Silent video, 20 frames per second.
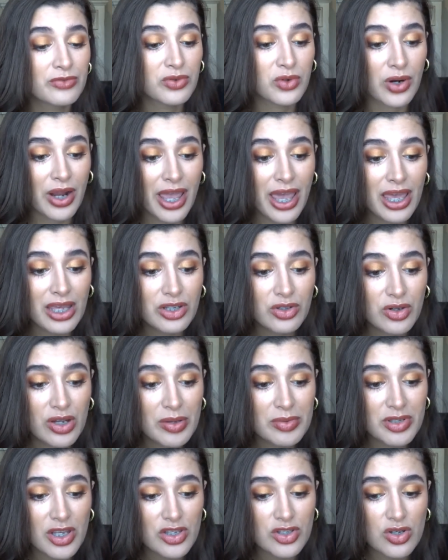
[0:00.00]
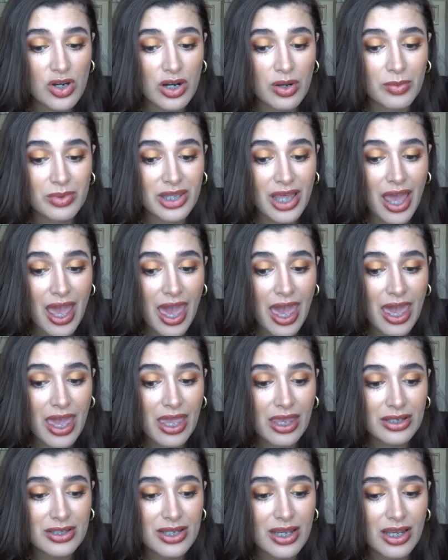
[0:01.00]
For hand creams, I start out with
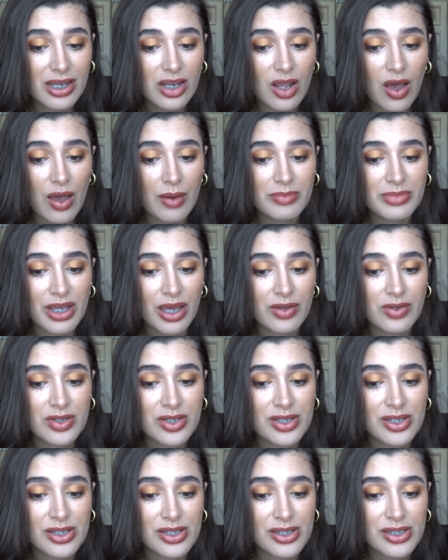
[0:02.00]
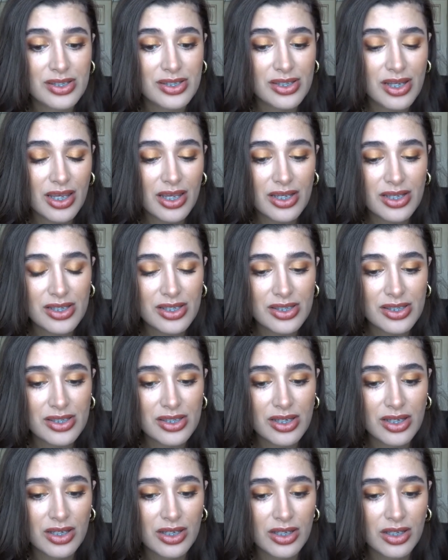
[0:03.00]
eight. And now I'm down to
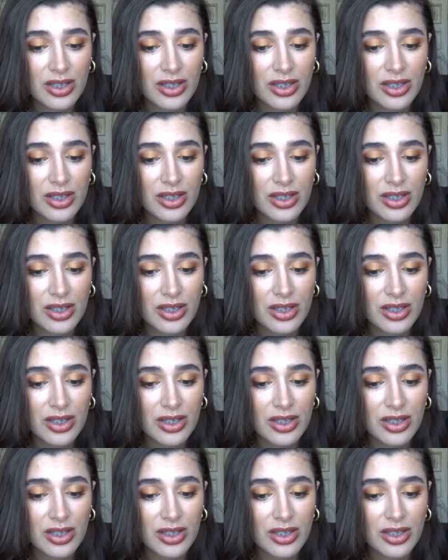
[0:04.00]
six